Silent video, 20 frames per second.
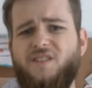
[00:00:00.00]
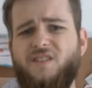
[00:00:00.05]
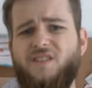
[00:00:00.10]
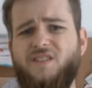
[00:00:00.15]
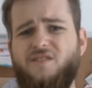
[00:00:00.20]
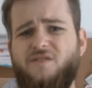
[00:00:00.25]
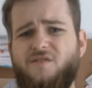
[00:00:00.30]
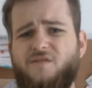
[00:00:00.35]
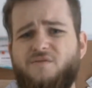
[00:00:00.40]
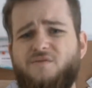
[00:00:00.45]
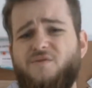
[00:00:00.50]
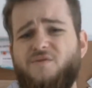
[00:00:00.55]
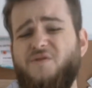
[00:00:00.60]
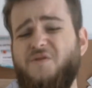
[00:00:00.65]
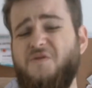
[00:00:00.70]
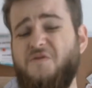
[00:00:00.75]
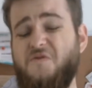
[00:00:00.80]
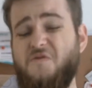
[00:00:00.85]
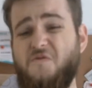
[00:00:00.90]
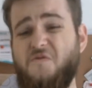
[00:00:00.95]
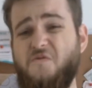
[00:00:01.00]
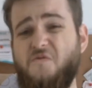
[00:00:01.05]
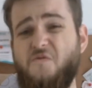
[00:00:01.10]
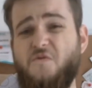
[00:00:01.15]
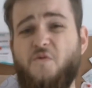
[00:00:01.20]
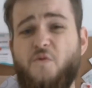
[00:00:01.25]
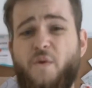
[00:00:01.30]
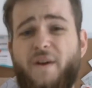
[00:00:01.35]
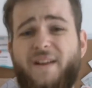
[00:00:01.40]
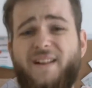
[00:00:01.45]
you too
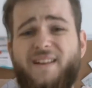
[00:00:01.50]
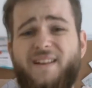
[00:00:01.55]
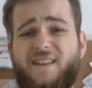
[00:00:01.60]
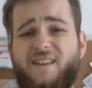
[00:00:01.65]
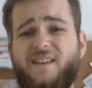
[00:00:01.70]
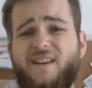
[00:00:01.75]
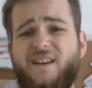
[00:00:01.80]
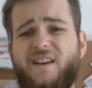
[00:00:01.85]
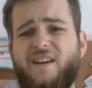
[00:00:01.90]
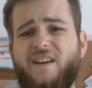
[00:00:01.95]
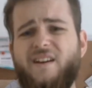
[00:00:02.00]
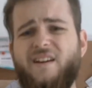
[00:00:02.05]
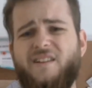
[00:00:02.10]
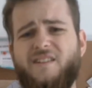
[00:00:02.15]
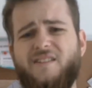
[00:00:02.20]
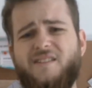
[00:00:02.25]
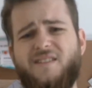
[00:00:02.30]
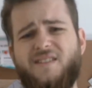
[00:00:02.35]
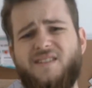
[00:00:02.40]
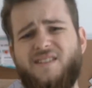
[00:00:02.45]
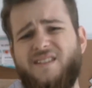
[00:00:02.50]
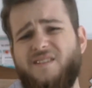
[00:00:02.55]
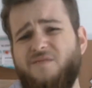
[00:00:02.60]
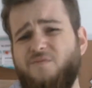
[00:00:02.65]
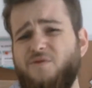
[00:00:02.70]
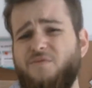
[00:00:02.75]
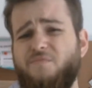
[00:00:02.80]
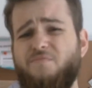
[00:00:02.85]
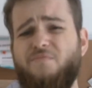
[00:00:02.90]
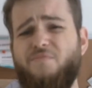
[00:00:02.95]
quickly, because that
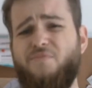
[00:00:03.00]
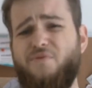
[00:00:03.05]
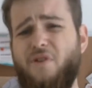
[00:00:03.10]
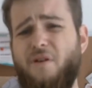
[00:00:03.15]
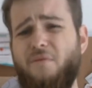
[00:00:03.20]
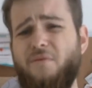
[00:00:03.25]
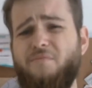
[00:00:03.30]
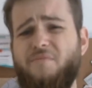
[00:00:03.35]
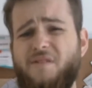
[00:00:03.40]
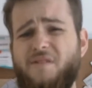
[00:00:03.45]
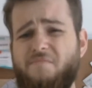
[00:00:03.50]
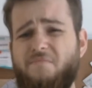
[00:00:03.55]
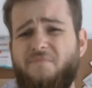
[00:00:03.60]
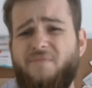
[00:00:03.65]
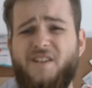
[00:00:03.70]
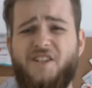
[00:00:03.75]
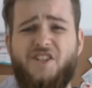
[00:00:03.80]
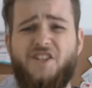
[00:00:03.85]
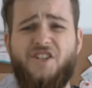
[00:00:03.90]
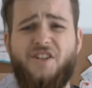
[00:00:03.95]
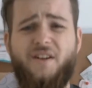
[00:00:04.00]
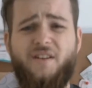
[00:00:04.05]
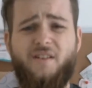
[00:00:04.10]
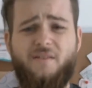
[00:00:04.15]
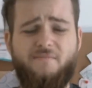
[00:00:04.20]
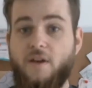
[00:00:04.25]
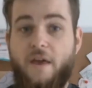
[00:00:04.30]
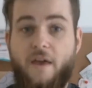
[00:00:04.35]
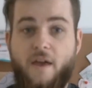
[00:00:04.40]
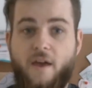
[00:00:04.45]
would probably be a
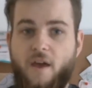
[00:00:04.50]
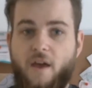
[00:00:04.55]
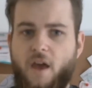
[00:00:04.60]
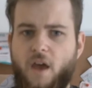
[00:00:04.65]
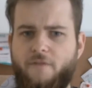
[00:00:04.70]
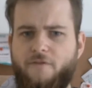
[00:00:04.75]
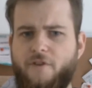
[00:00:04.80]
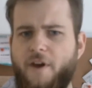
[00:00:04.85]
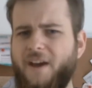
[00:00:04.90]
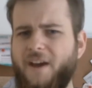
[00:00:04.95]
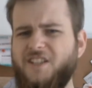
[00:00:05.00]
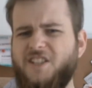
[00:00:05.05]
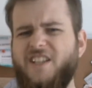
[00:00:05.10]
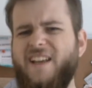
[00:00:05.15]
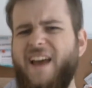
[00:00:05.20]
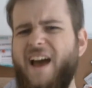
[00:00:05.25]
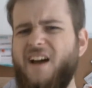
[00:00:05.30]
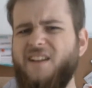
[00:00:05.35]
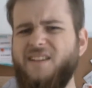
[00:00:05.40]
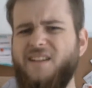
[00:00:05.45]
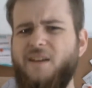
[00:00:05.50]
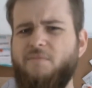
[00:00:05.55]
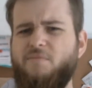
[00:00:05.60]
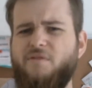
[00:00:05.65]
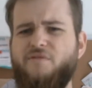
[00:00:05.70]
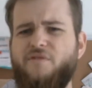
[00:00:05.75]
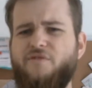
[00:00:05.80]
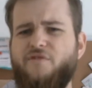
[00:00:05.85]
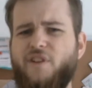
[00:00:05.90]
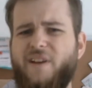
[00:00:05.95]
shame. If you're actually unhappy
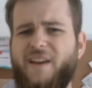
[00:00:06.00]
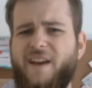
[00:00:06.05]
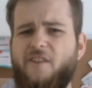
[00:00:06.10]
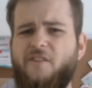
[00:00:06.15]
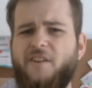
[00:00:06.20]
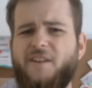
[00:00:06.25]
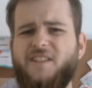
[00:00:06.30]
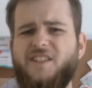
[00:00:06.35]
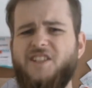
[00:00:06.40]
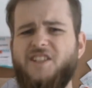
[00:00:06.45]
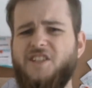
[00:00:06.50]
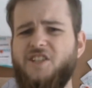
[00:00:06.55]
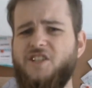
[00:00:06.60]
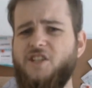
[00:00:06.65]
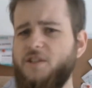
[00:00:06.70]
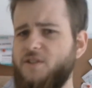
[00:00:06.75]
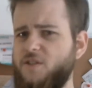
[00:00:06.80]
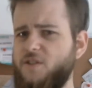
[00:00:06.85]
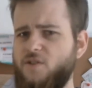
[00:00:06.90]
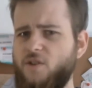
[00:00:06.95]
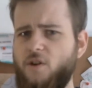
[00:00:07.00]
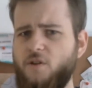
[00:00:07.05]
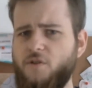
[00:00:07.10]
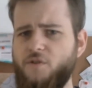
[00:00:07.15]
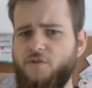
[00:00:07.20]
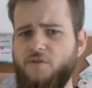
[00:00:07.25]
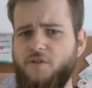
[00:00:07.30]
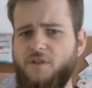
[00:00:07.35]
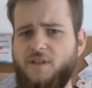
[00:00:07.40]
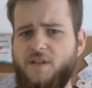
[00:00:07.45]
with your character, just talk
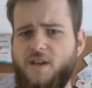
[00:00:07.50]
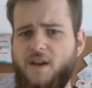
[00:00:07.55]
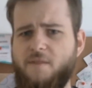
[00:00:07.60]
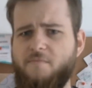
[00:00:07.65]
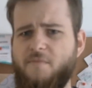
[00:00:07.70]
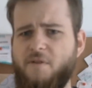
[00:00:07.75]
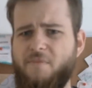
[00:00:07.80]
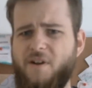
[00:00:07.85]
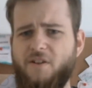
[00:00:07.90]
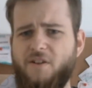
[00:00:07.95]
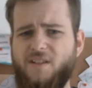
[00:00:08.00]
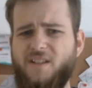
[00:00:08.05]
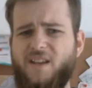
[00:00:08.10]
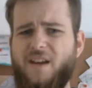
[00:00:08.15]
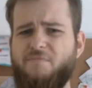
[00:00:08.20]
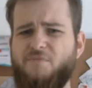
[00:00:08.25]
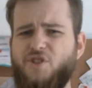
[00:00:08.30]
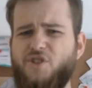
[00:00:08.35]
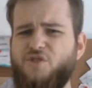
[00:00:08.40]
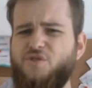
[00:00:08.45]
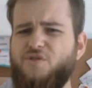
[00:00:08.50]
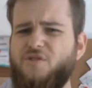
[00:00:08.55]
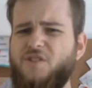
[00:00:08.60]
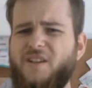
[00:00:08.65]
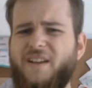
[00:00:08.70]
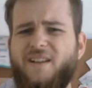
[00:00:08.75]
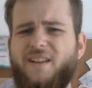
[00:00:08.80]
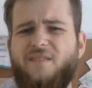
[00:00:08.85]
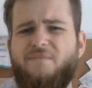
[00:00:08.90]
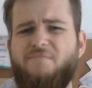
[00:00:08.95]
to your DM about it. I'm sure
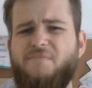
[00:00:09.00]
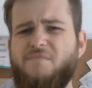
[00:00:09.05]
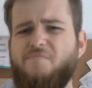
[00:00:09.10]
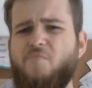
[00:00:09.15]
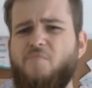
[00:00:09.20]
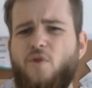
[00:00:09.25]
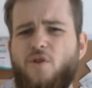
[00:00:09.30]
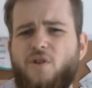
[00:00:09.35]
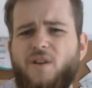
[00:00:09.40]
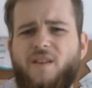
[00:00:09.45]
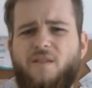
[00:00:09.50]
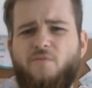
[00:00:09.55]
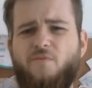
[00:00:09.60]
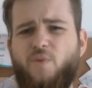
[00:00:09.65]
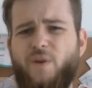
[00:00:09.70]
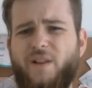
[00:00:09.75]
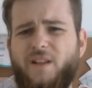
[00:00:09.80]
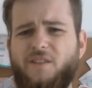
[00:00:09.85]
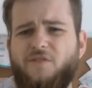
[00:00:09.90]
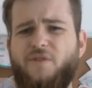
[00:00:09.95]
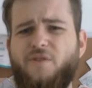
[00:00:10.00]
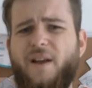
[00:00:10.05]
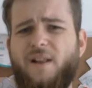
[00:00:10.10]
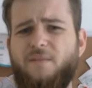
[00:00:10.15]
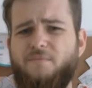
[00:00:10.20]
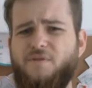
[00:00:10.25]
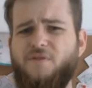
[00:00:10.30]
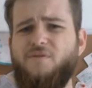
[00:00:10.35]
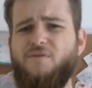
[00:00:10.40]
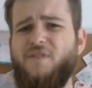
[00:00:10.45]
they'll be more than willing to
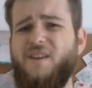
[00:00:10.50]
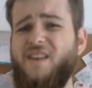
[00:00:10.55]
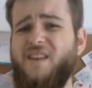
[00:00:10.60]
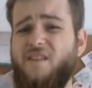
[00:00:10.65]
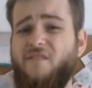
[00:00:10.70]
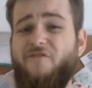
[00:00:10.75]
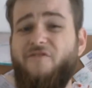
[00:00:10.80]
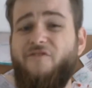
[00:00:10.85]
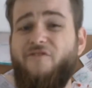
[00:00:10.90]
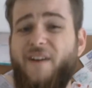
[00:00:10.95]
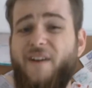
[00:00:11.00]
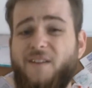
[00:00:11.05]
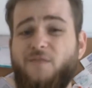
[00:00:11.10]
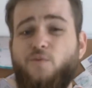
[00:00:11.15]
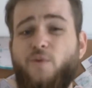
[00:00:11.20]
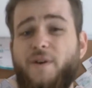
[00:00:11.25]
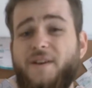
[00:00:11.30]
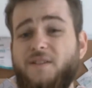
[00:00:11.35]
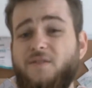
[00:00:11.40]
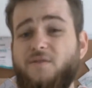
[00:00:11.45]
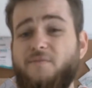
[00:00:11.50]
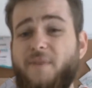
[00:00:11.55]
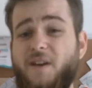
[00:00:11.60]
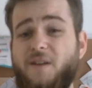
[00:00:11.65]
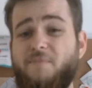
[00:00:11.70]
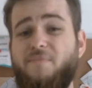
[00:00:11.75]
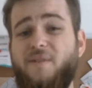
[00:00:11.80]
help you either find ways to make